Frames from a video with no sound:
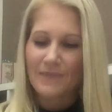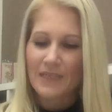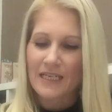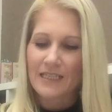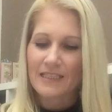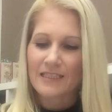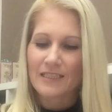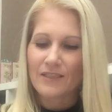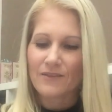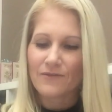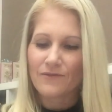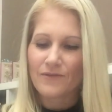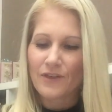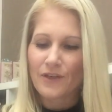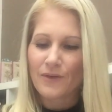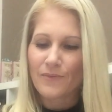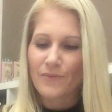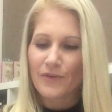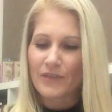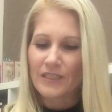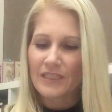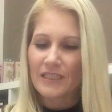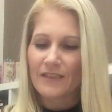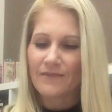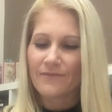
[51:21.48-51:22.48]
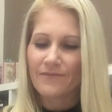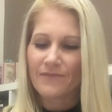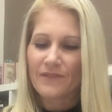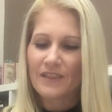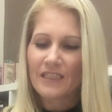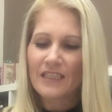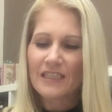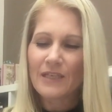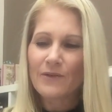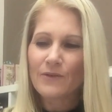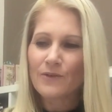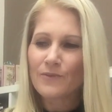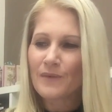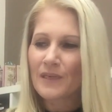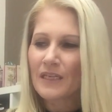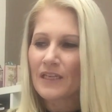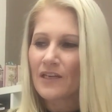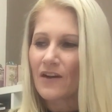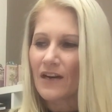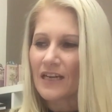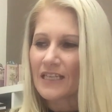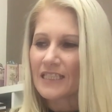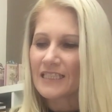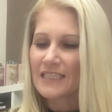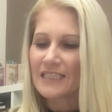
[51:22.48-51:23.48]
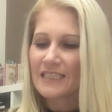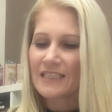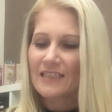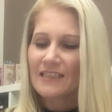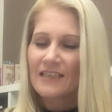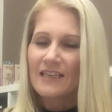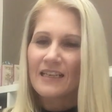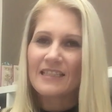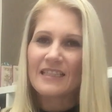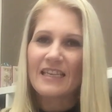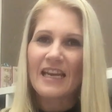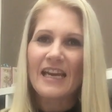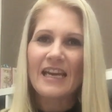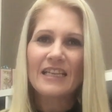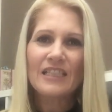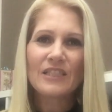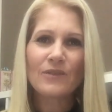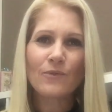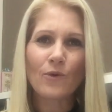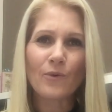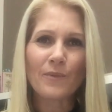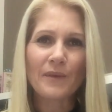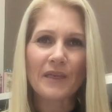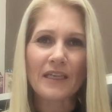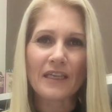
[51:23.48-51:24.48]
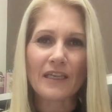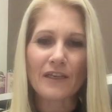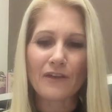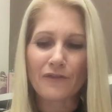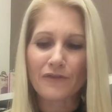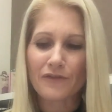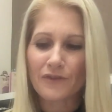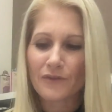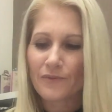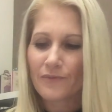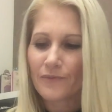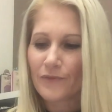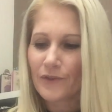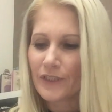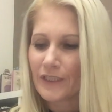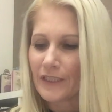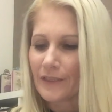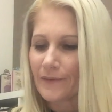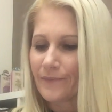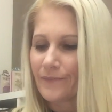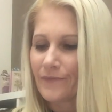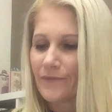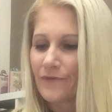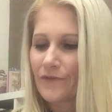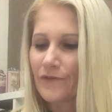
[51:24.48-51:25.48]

That's very pretty. I think that would be nice as a housewarming gift, wouldn't it?